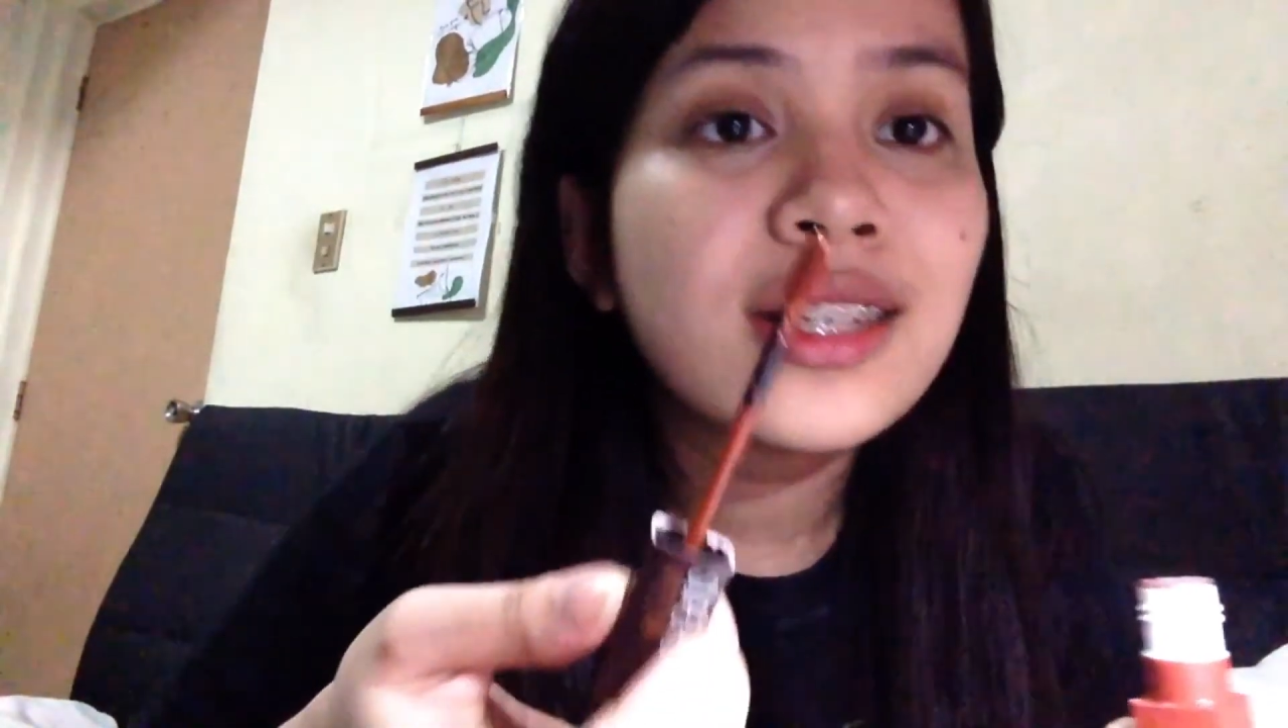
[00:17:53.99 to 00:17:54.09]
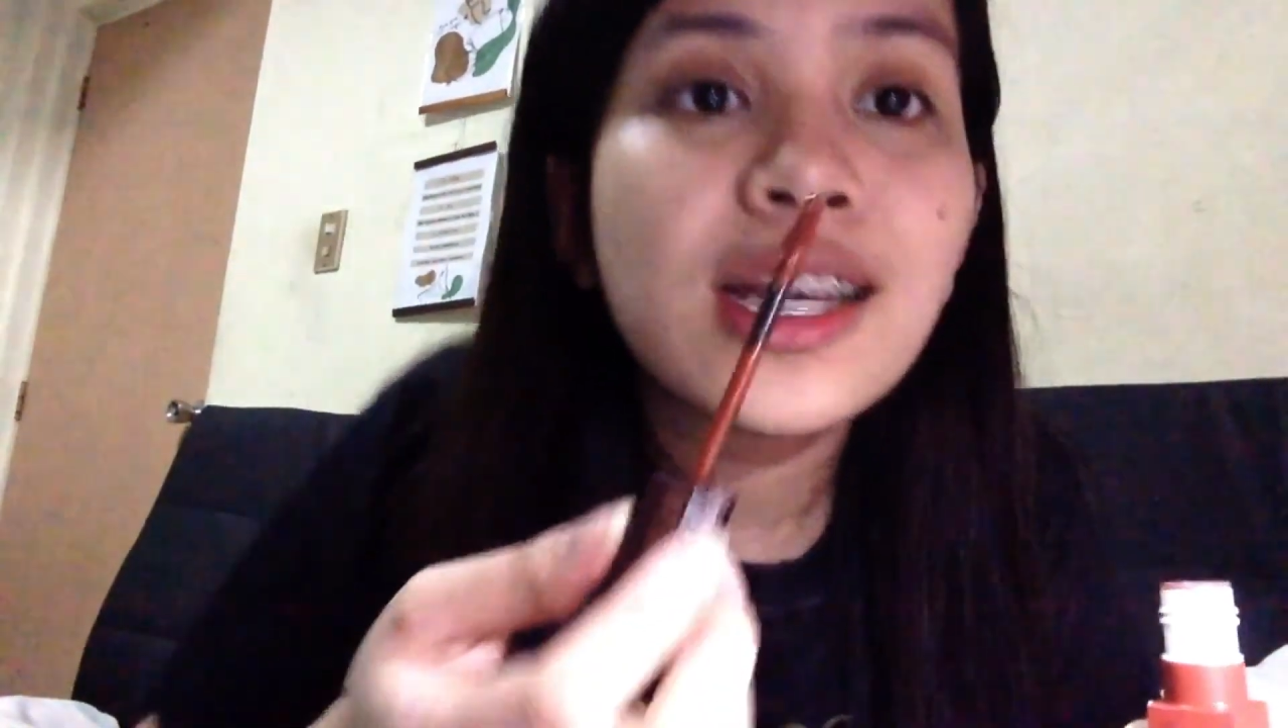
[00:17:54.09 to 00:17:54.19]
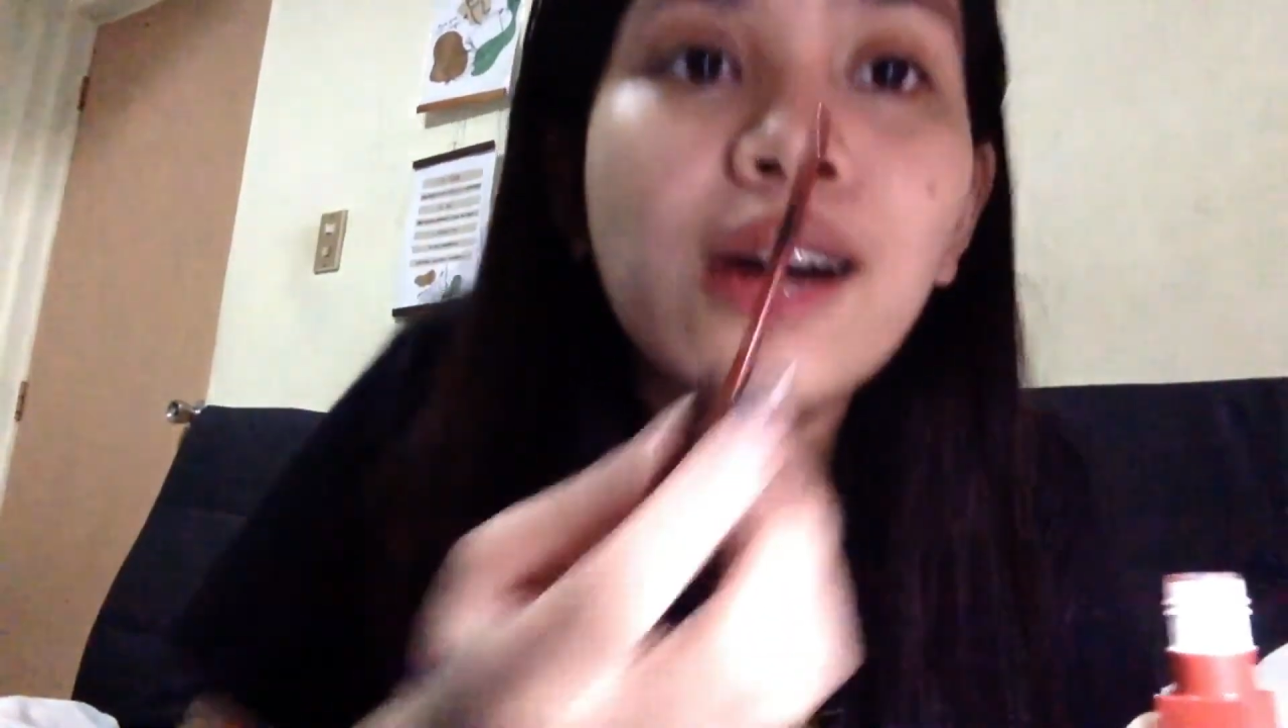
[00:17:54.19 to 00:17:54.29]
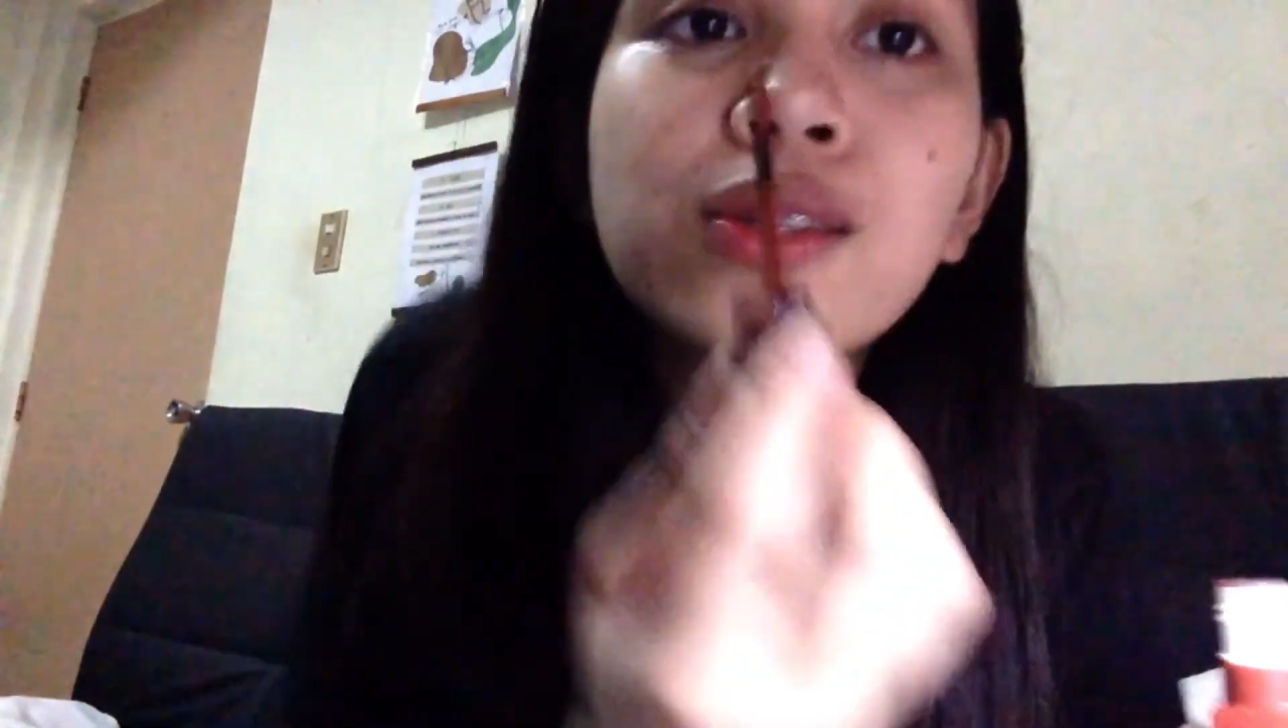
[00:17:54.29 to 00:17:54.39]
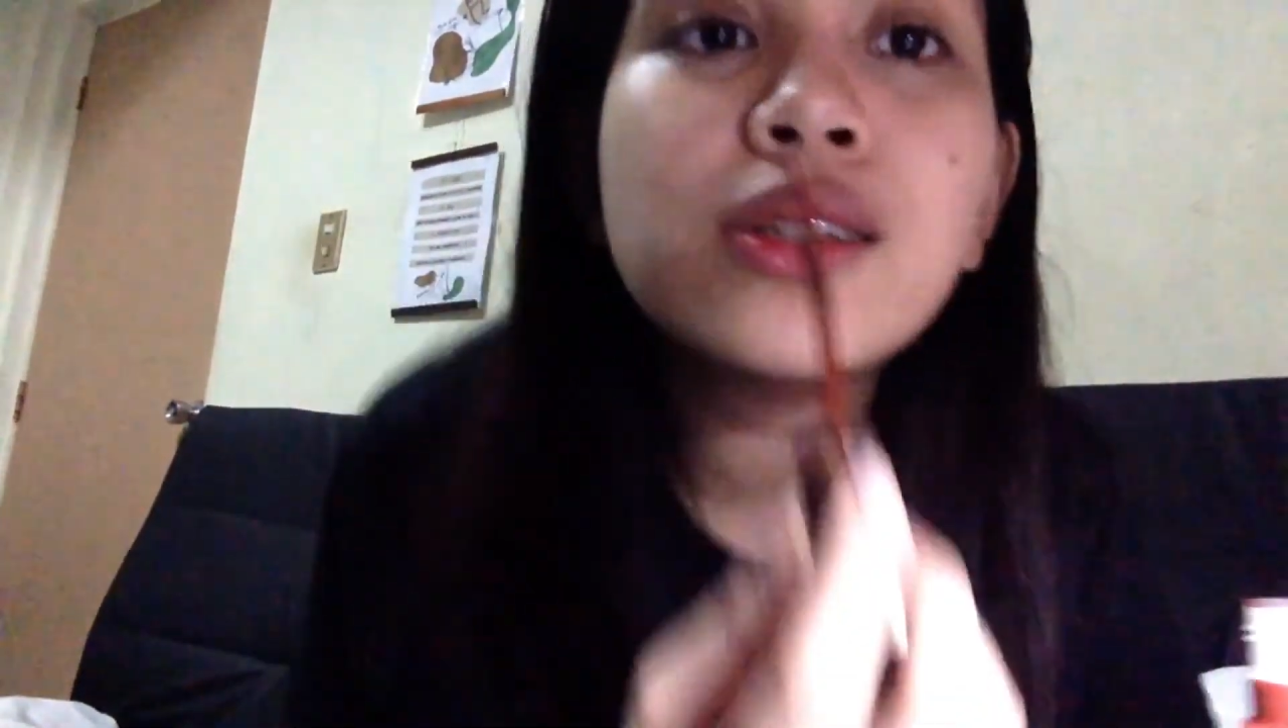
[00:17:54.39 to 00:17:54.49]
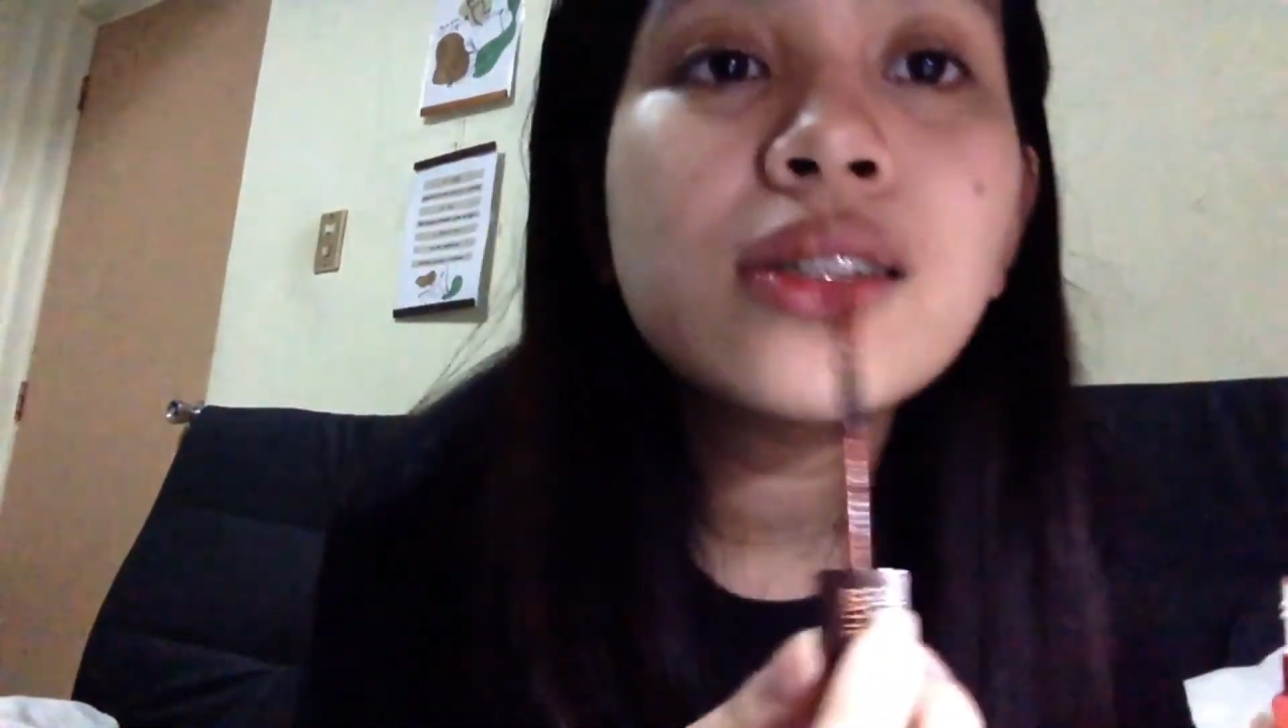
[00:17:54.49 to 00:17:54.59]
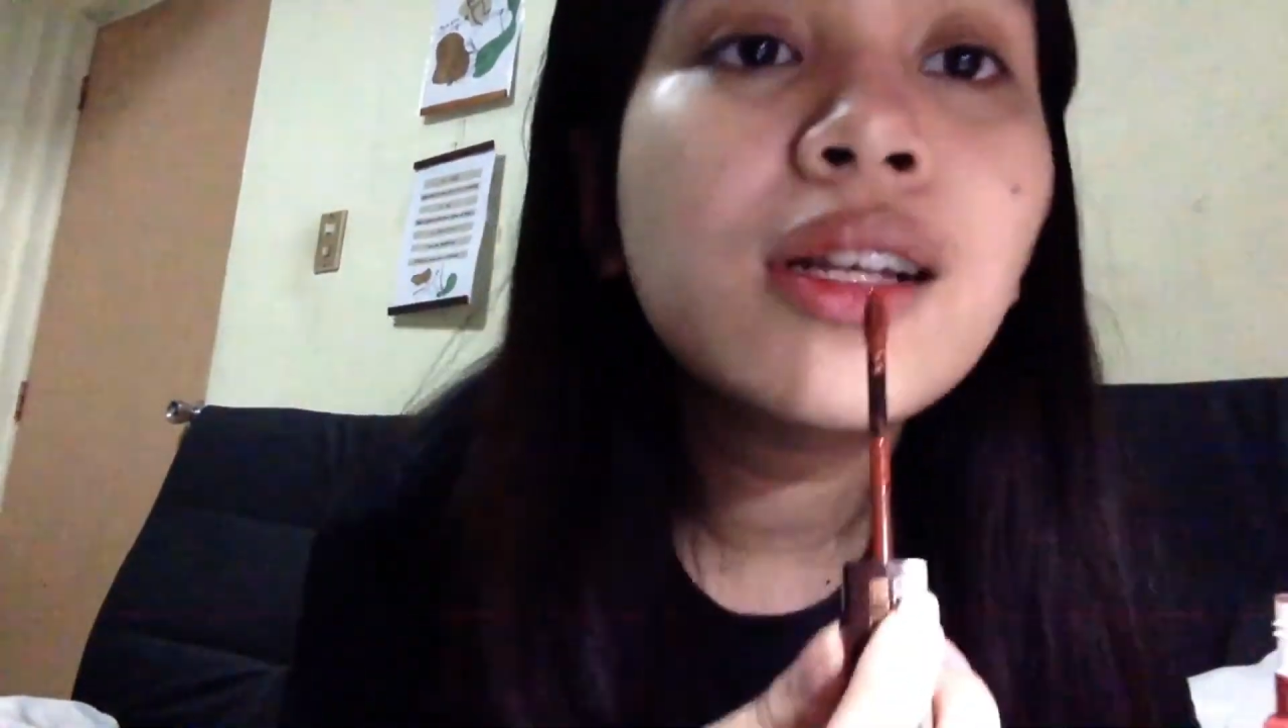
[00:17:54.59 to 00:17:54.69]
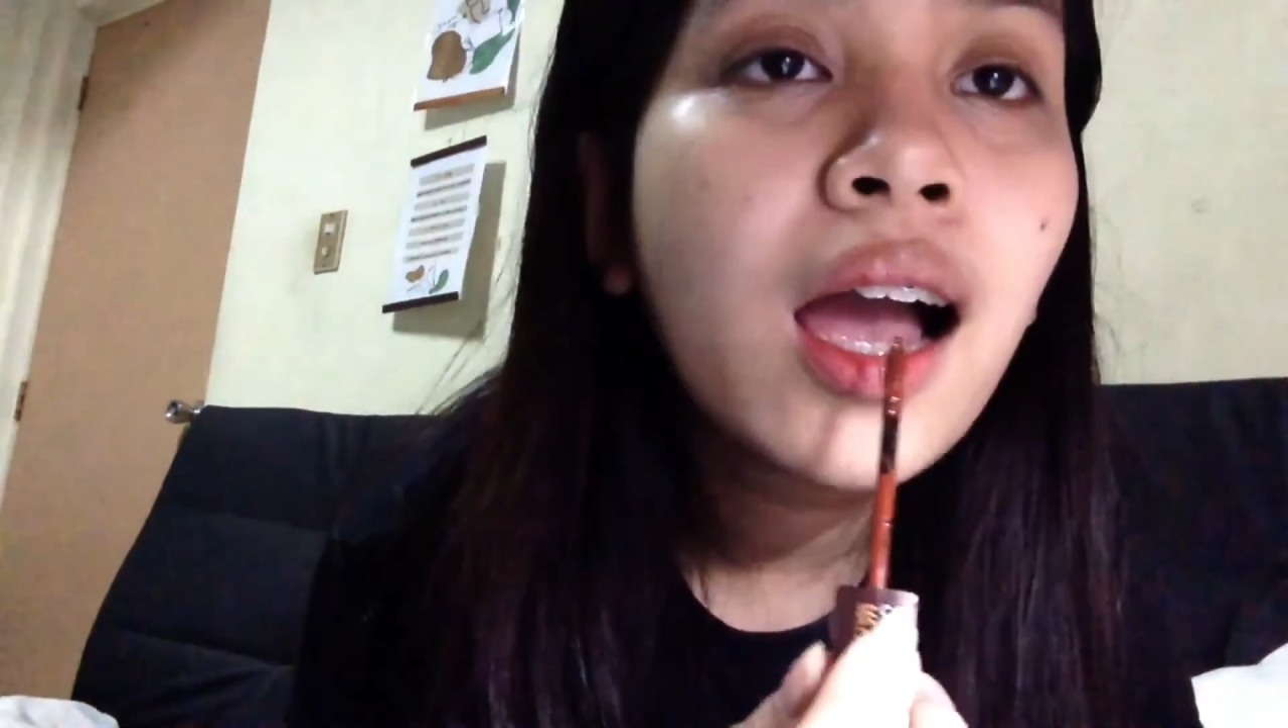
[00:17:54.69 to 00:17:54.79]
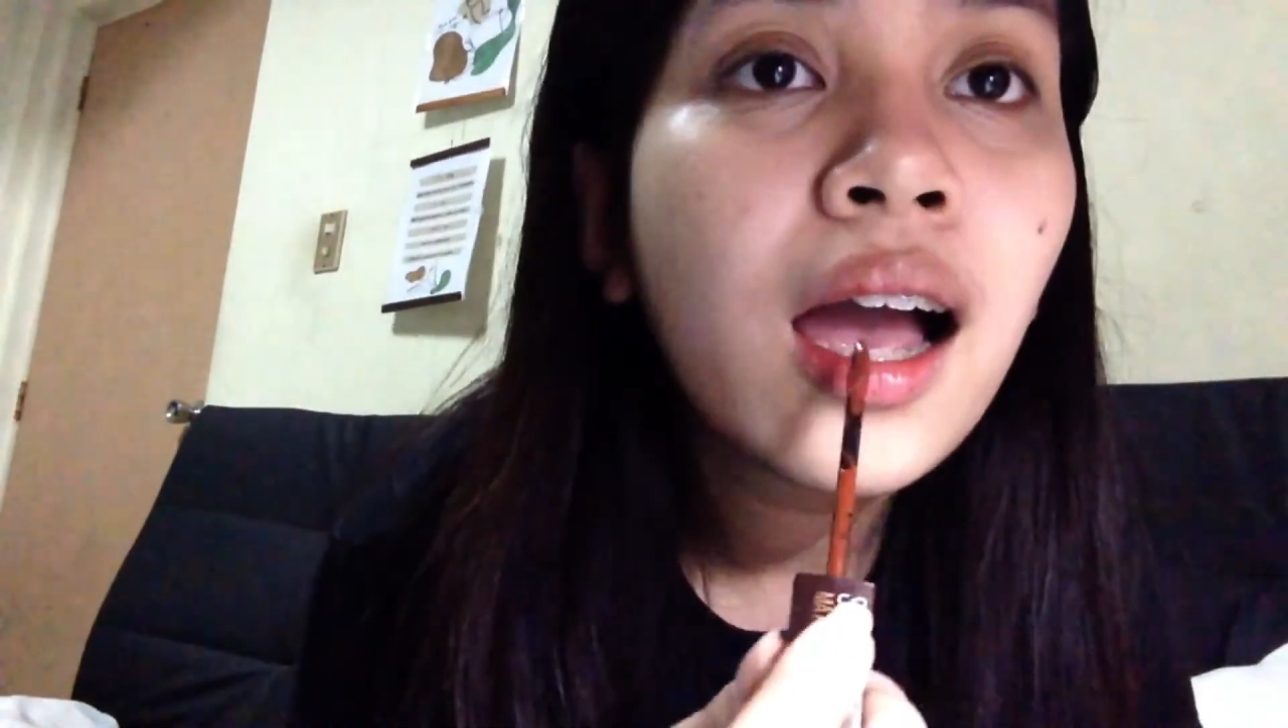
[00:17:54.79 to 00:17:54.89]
this out.